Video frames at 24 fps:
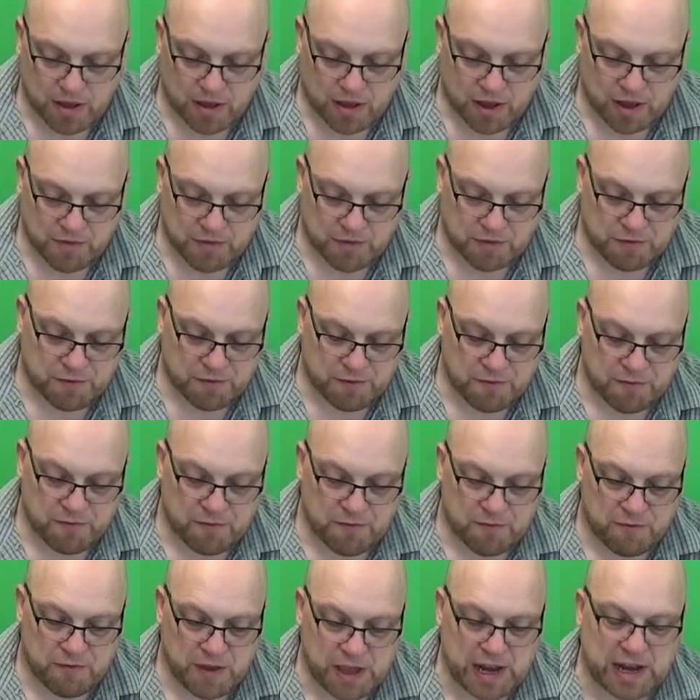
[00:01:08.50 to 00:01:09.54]
I have a
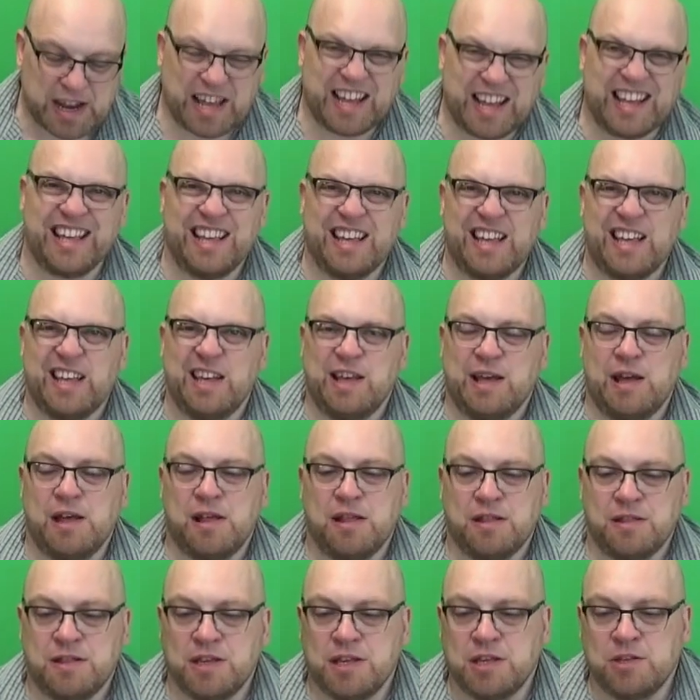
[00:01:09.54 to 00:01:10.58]
feeling
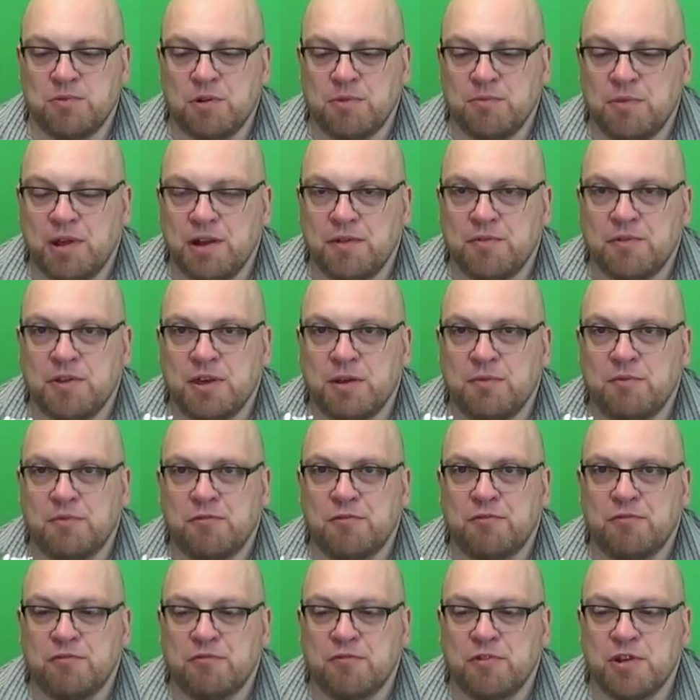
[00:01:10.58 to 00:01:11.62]
this one might have come
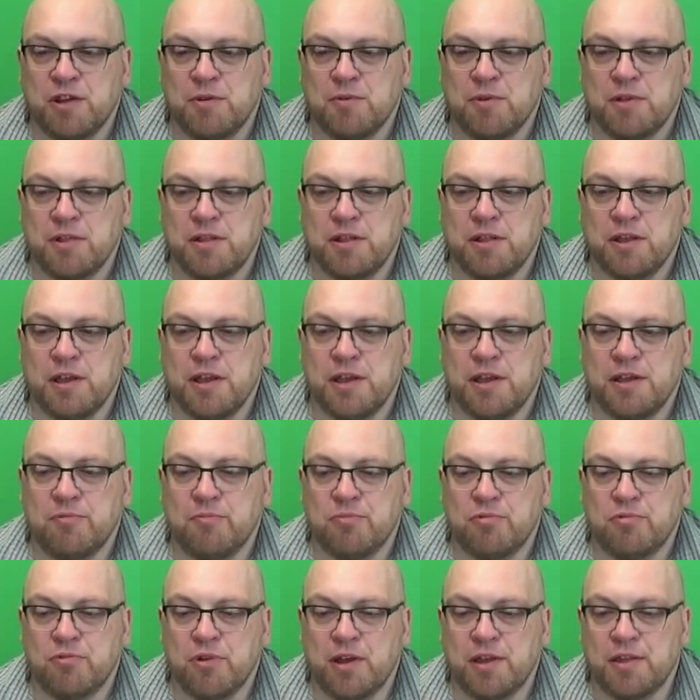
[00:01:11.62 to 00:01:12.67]
free with the
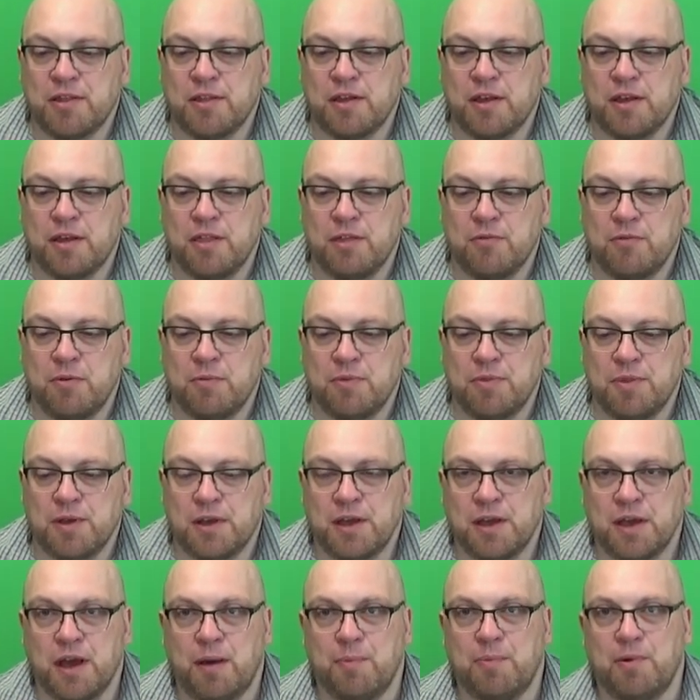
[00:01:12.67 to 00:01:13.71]
compressor, the one with
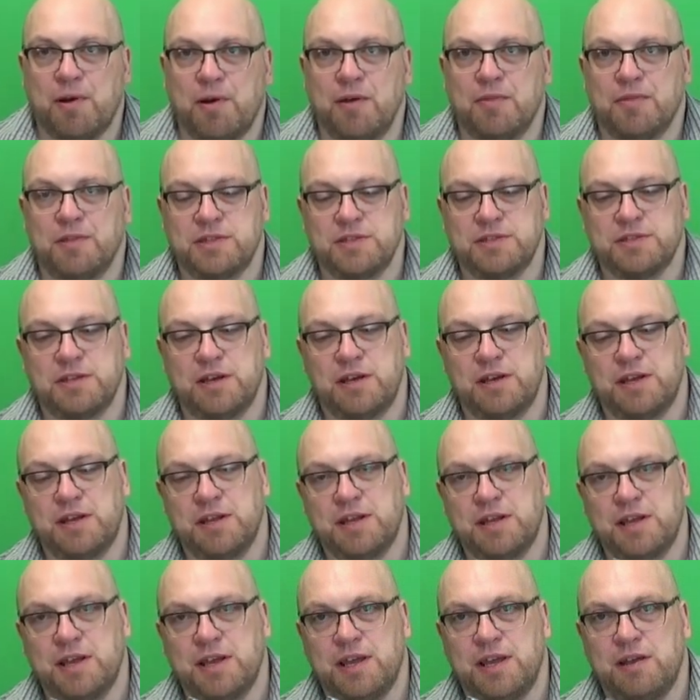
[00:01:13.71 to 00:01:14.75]
the cup on the
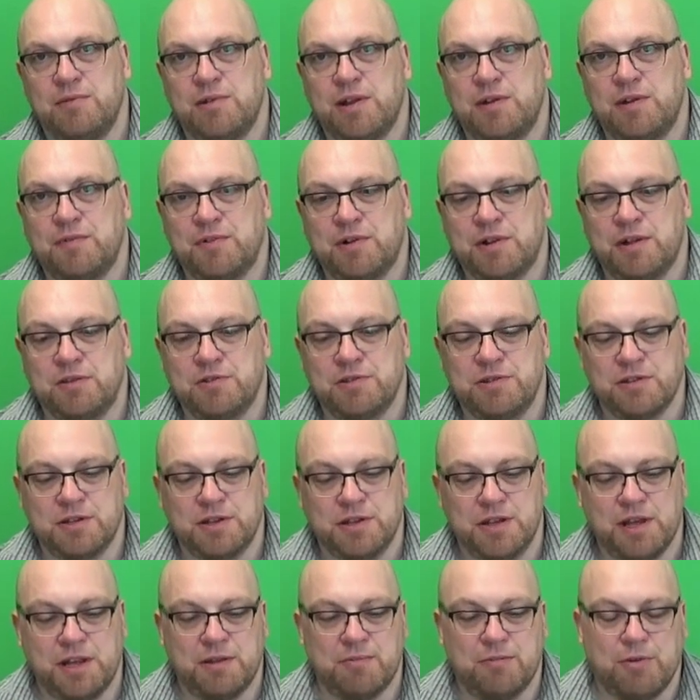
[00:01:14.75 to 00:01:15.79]
side here. We'll have a close look
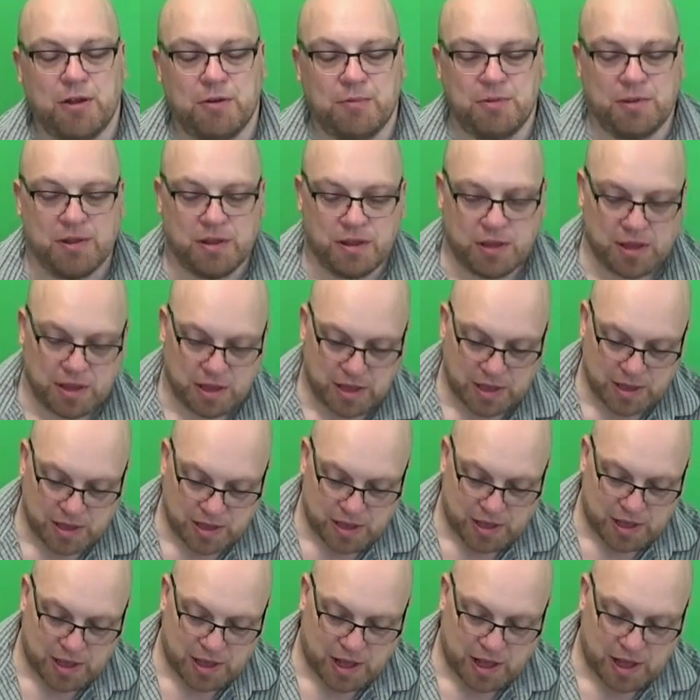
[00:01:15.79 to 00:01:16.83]
at it in a moment.
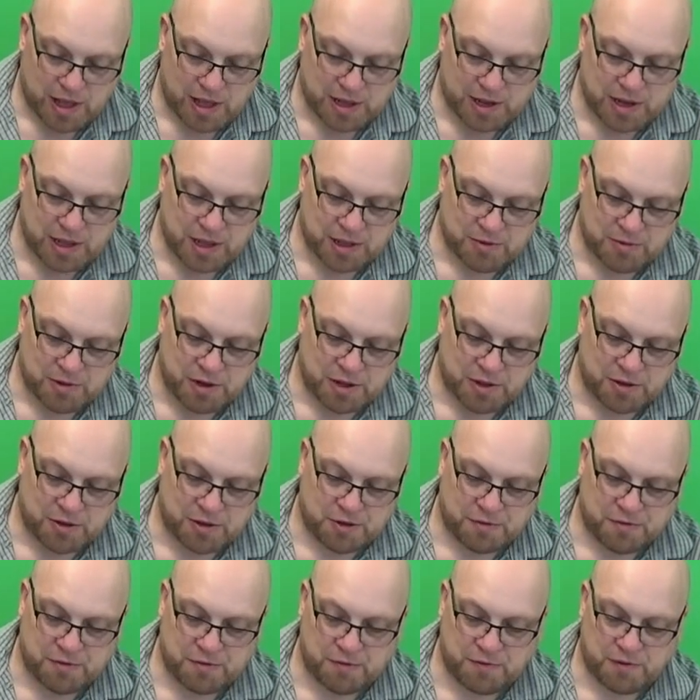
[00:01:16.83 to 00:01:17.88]
The other one I
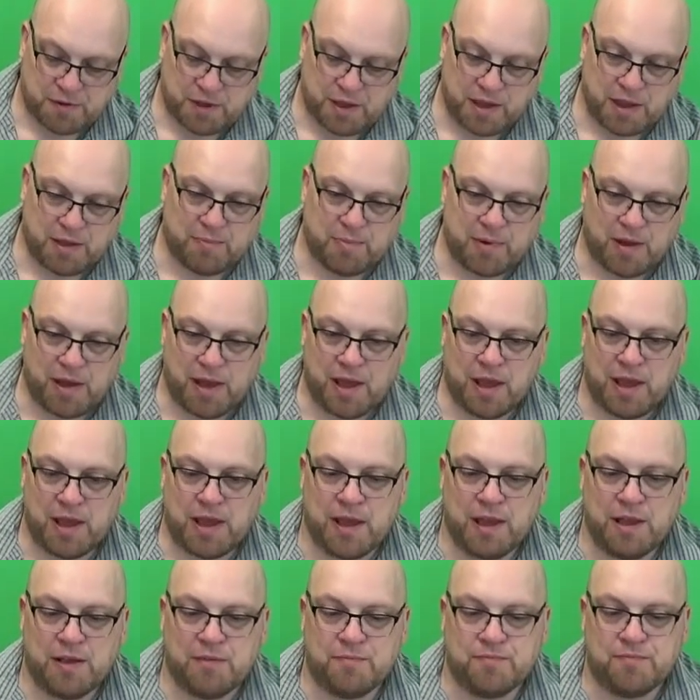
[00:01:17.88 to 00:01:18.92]
got off of
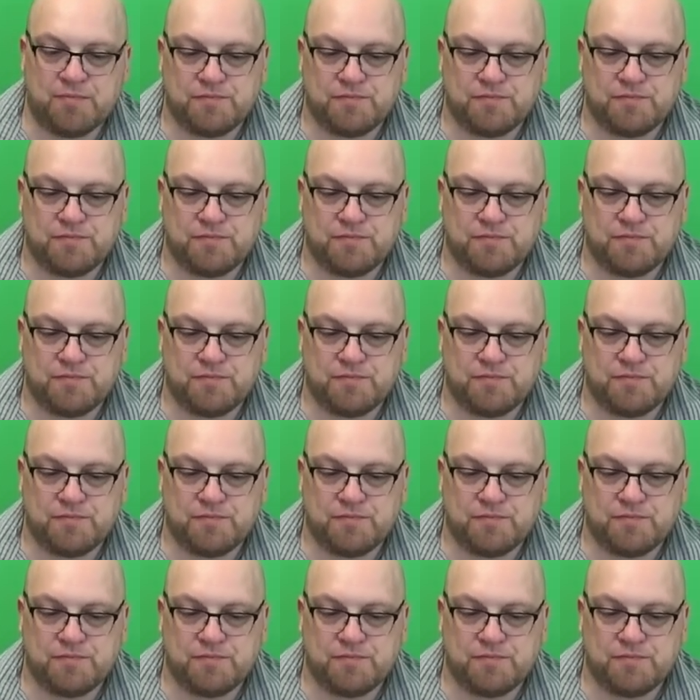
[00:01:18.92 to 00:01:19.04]
eBay